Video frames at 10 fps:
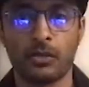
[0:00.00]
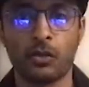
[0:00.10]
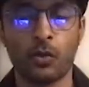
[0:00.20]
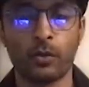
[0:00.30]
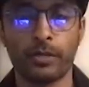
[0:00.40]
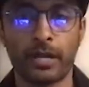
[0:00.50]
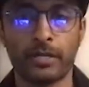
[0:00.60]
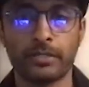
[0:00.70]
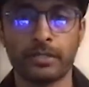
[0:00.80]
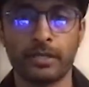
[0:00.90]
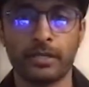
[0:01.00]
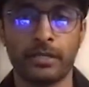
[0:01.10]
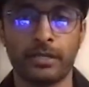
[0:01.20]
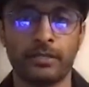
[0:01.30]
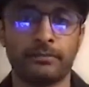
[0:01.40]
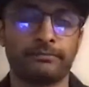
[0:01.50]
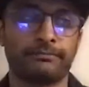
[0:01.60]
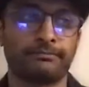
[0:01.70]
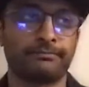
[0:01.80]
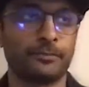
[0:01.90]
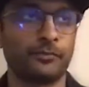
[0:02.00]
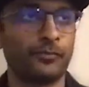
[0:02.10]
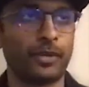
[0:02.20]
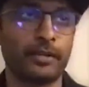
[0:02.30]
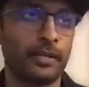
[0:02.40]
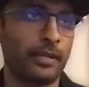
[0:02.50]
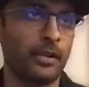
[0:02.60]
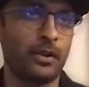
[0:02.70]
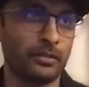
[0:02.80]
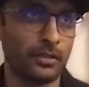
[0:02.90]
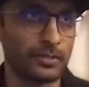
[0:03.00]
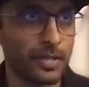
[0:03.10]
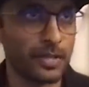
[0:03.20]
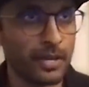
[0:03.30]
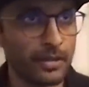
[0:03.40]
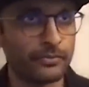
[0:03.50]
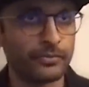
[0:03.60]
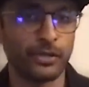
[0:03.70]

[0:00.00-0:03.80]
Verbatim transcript: COVID 19 friendly or, you know, safe.